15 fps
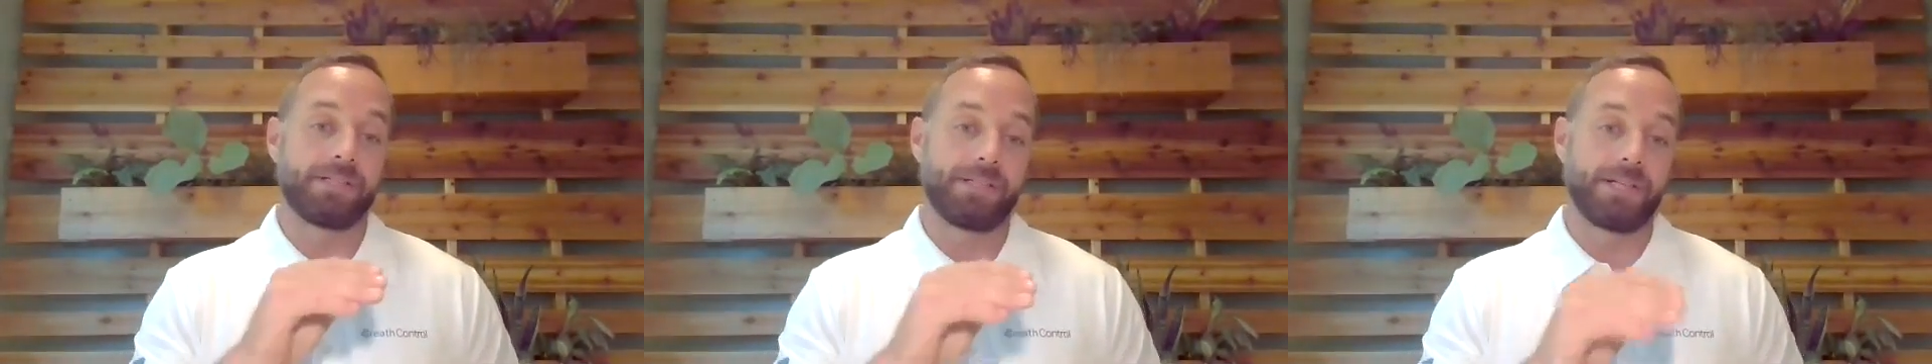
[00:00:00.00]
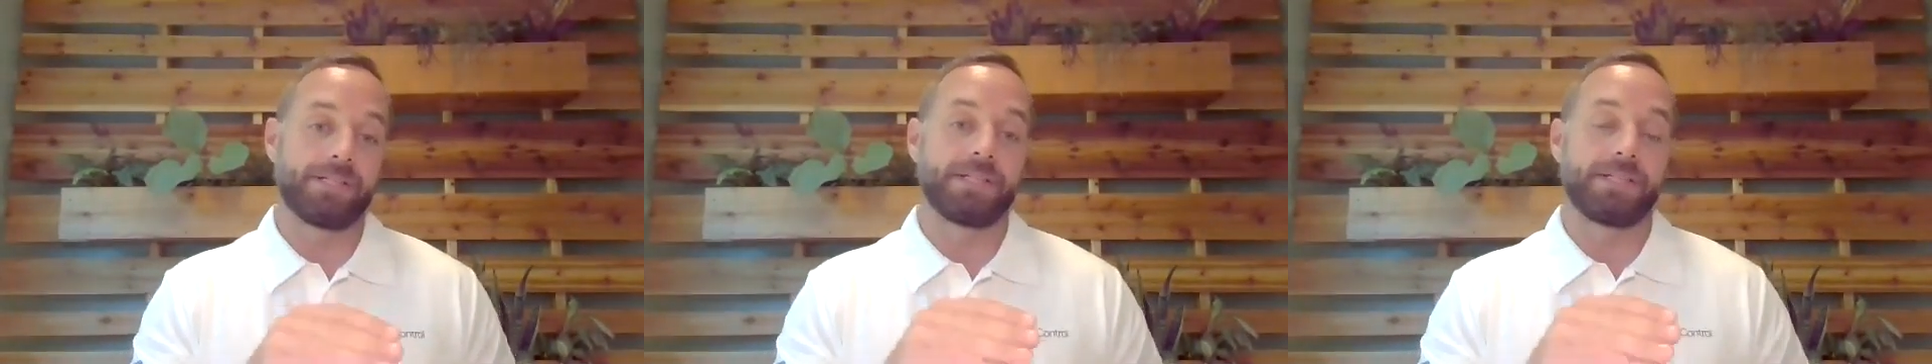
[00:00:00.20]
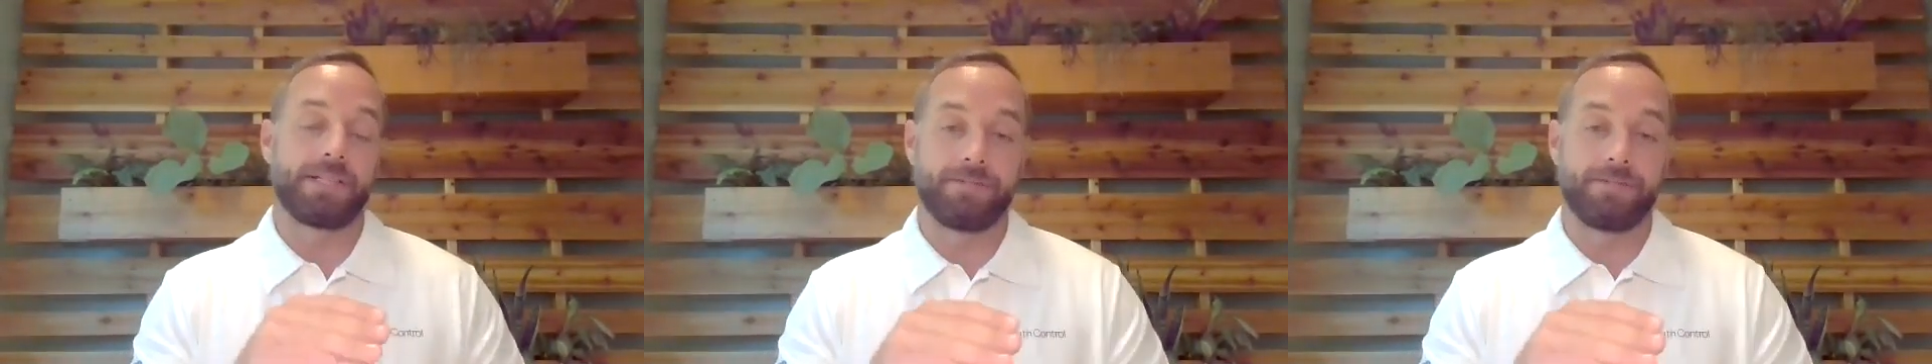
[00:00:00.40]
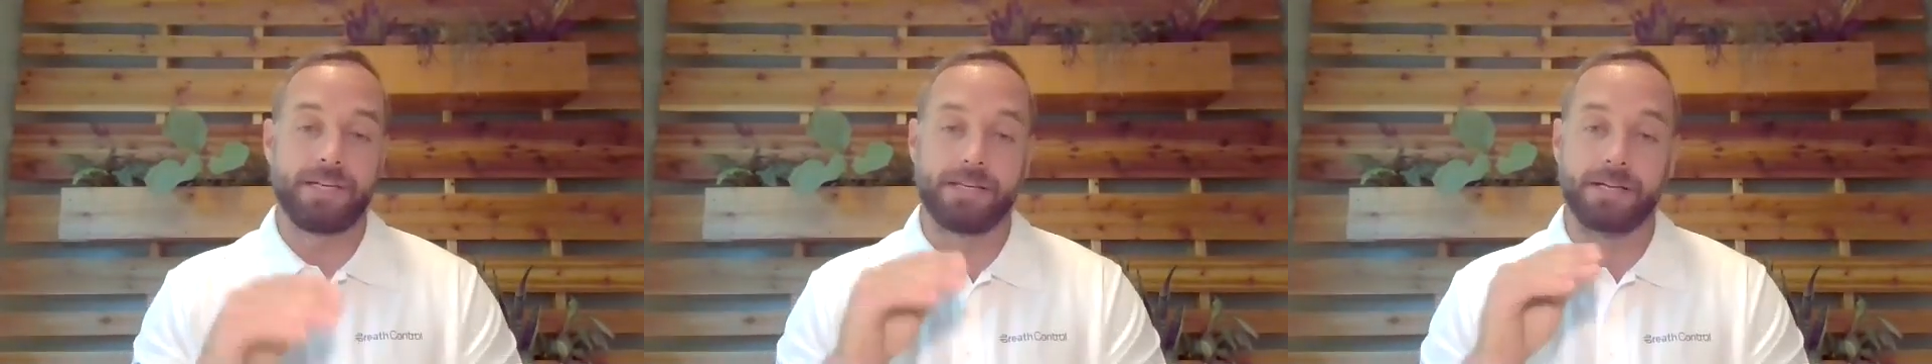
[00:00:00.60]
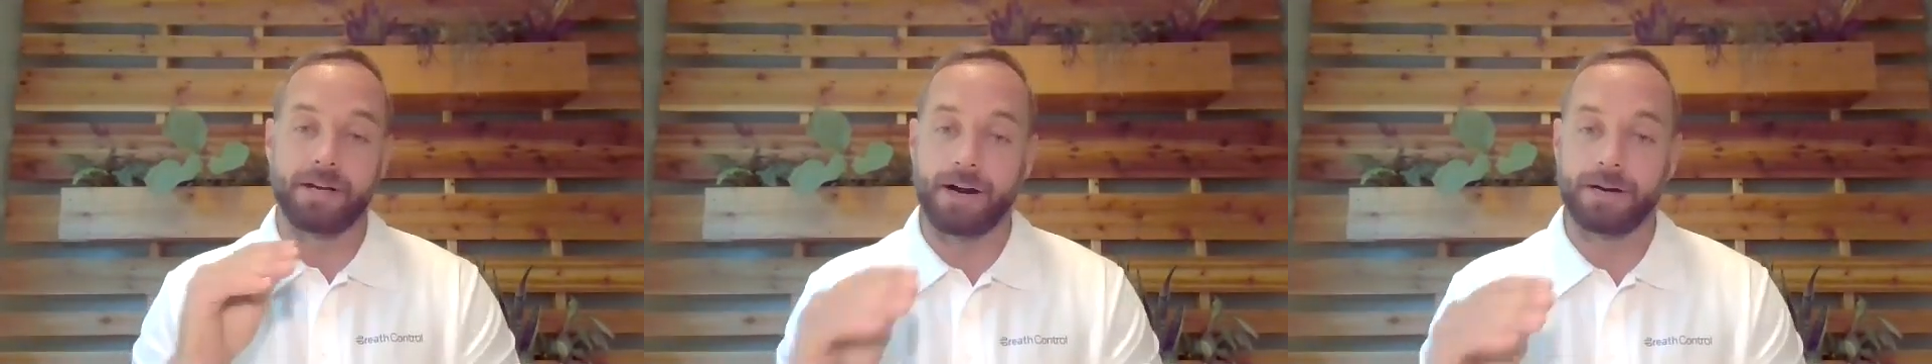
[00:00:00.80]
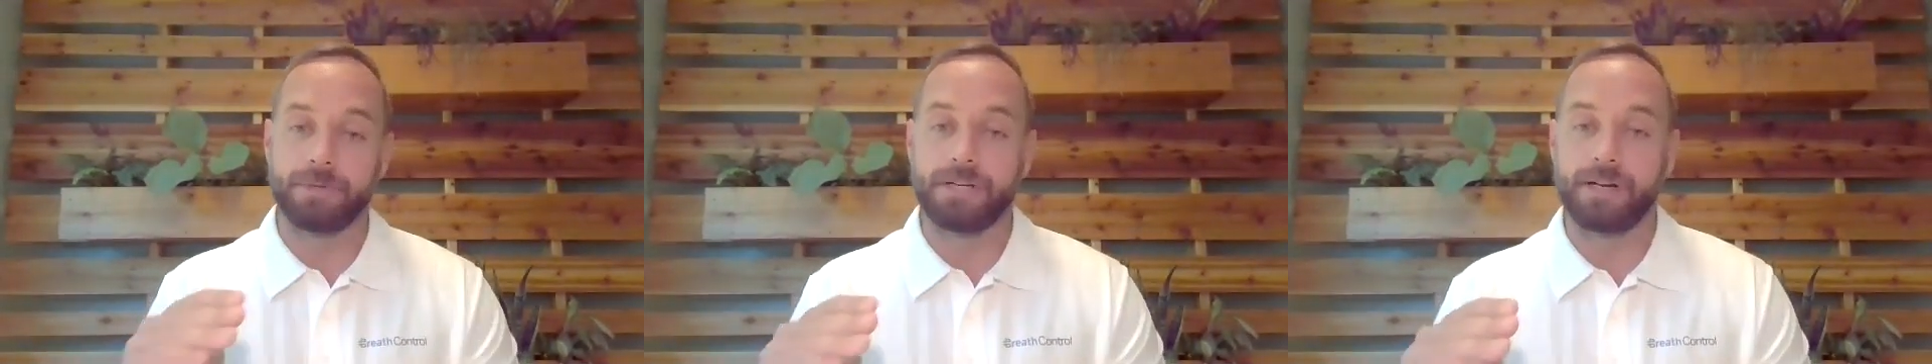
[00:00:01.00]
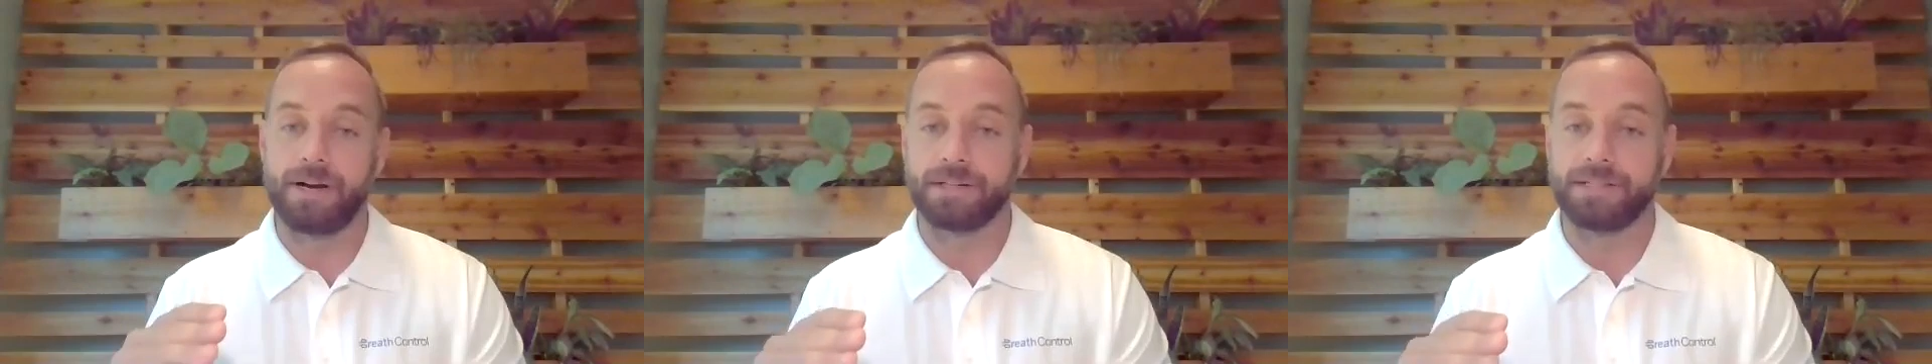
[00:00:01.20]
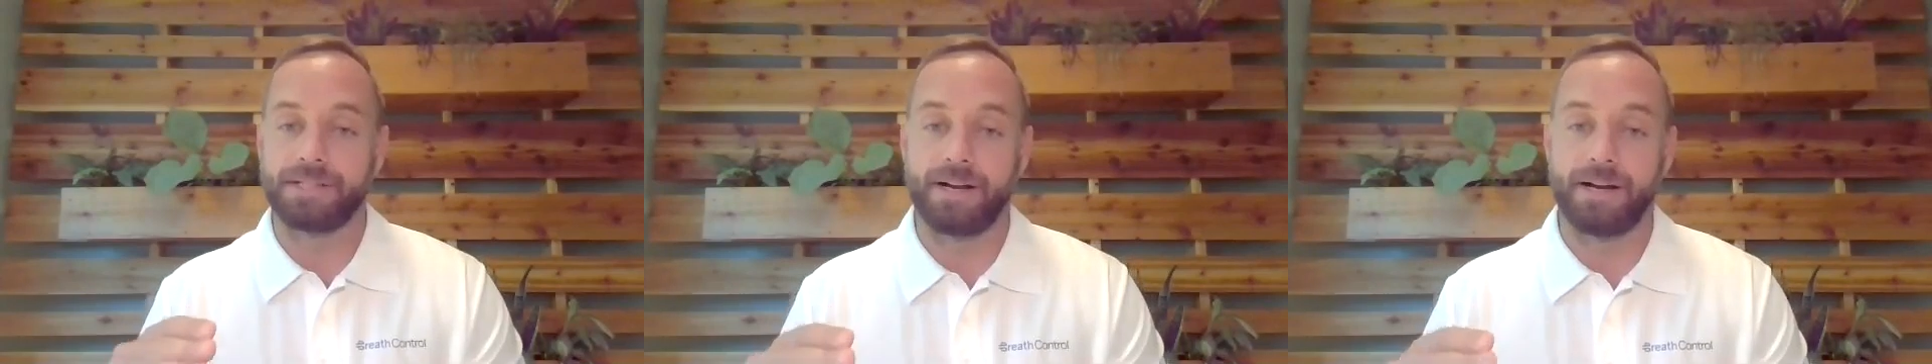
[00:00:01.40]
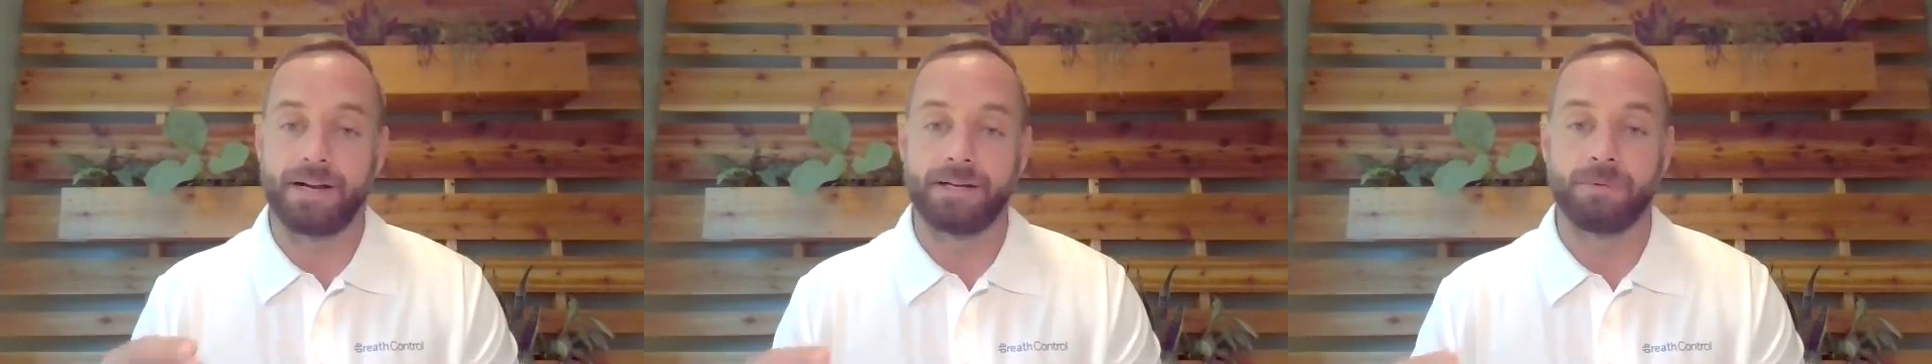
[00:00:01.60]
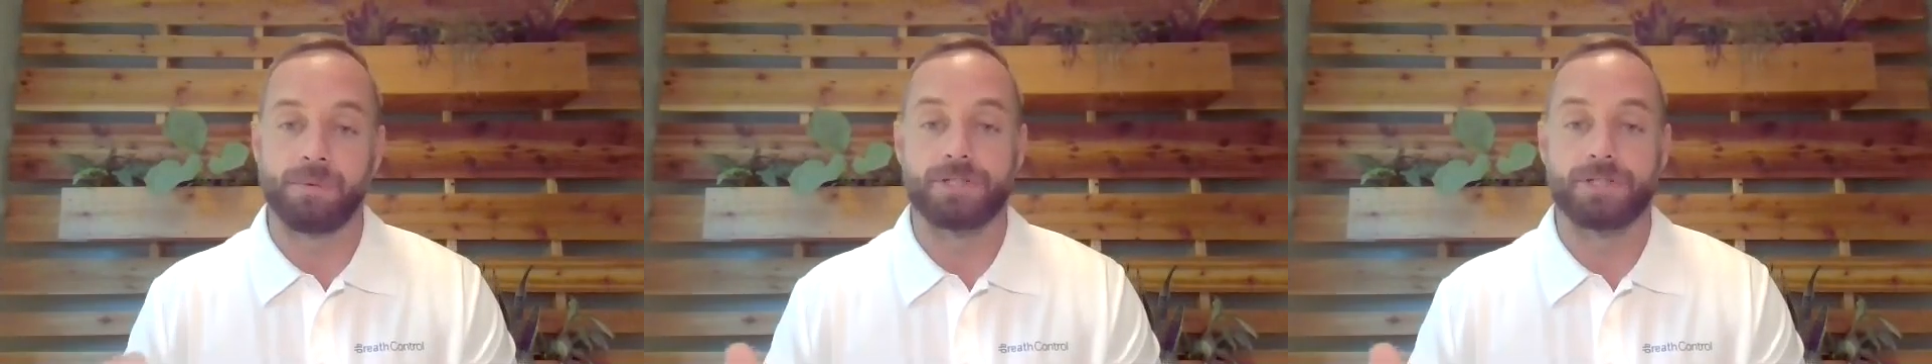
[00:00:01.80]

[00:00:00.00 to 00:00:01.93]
sensitivity to carbon dioxide,